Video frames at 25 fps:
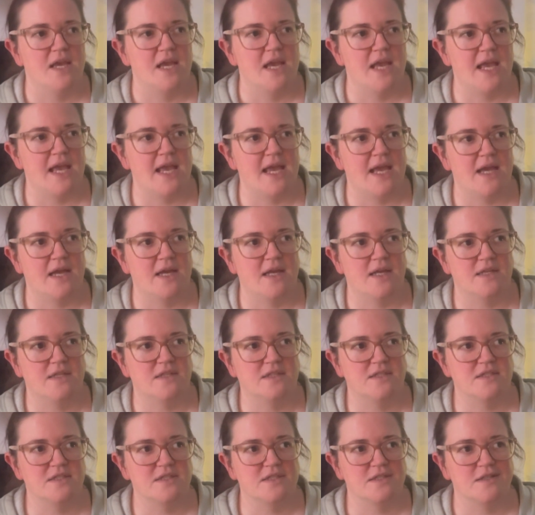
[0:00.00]

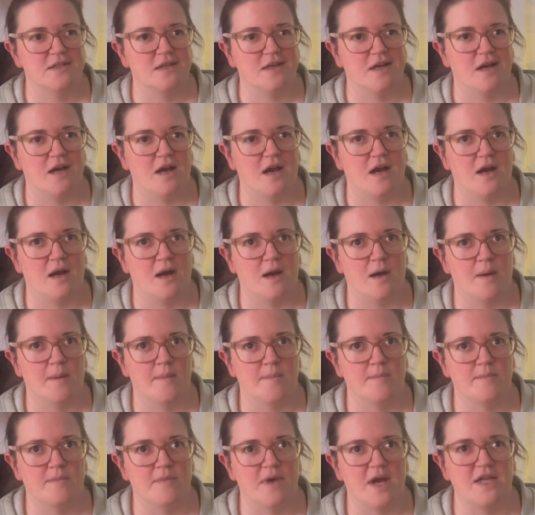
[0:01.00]
and
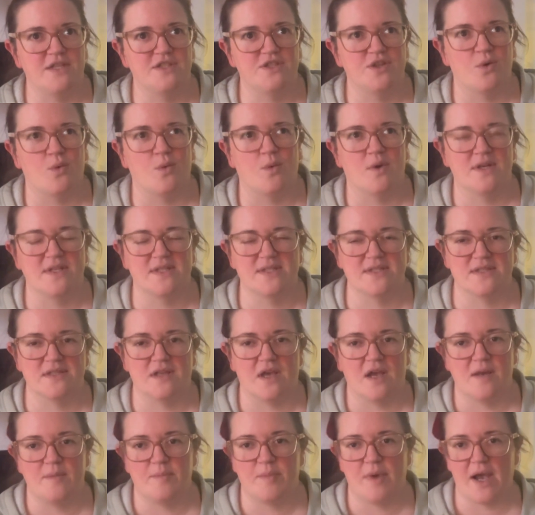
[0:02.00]
I don't want to
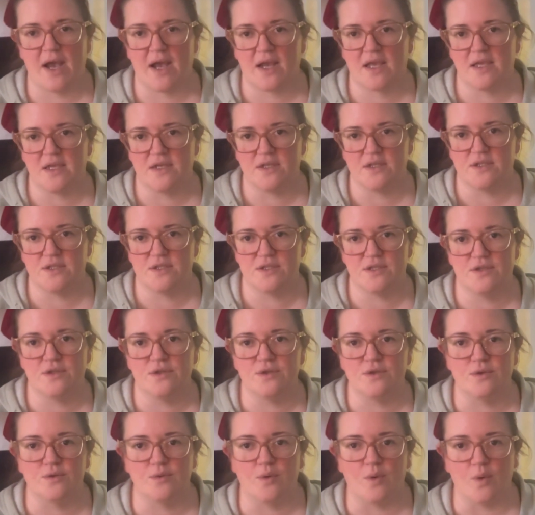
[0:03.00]
slide back
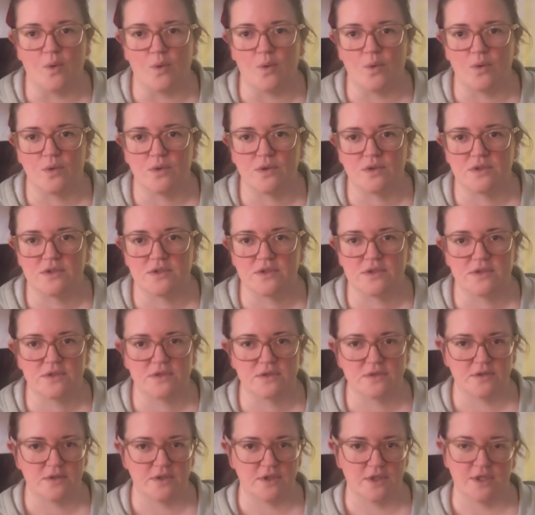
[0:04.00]
into old,
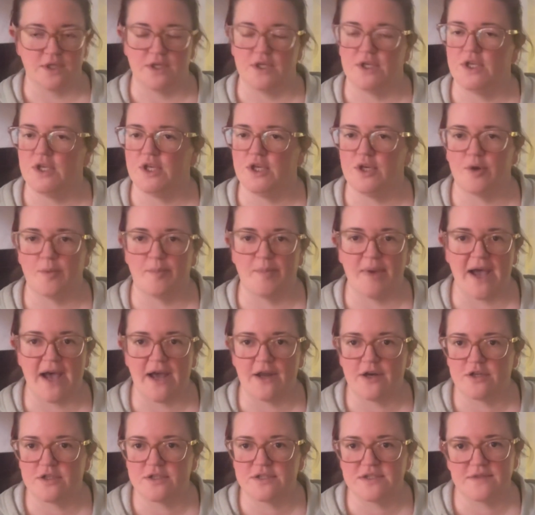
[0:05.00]
you know,
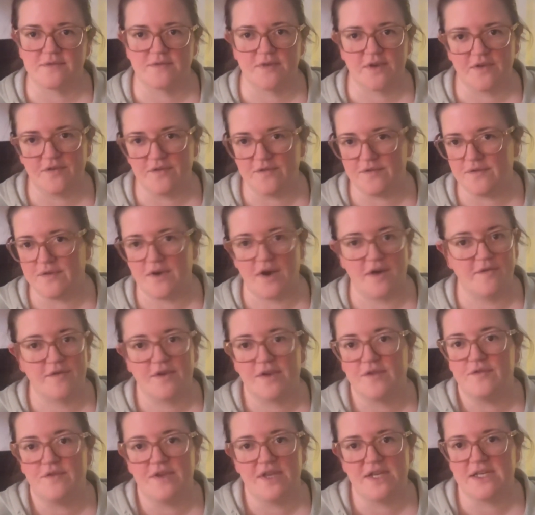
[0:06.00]
patterns of
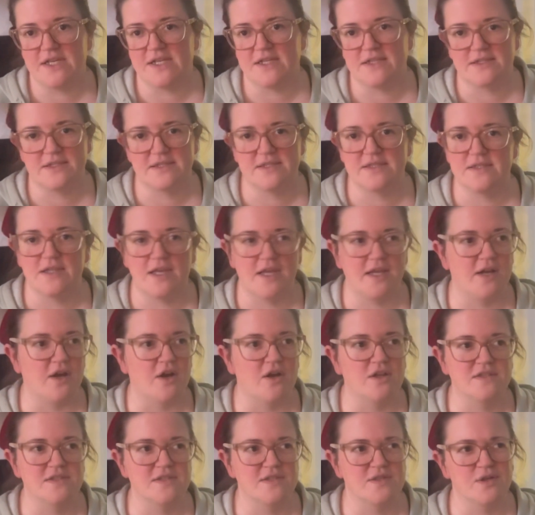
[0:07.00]
convenience. It
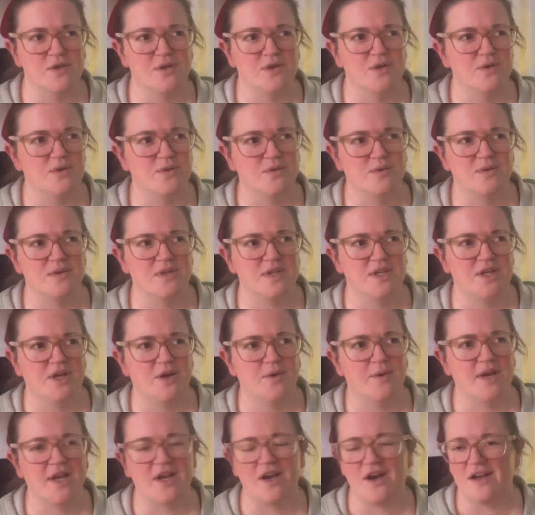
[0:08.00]
also, you
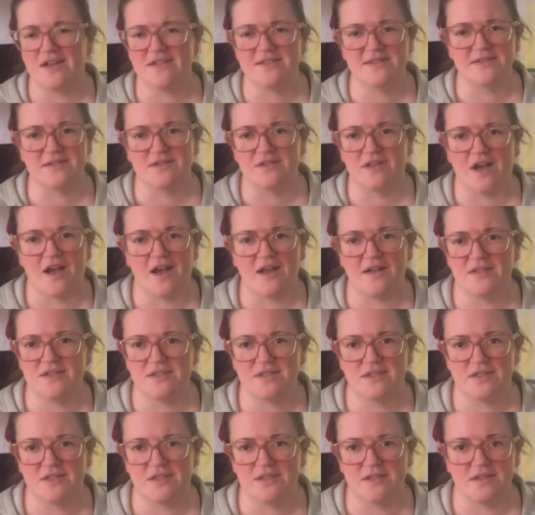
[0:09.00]
know, it costs a lot
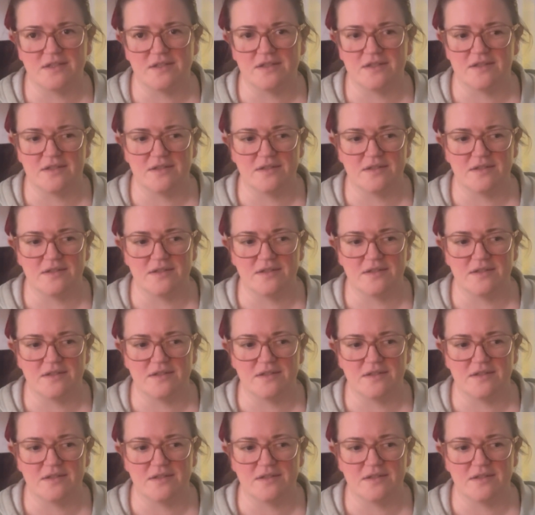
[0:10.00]
to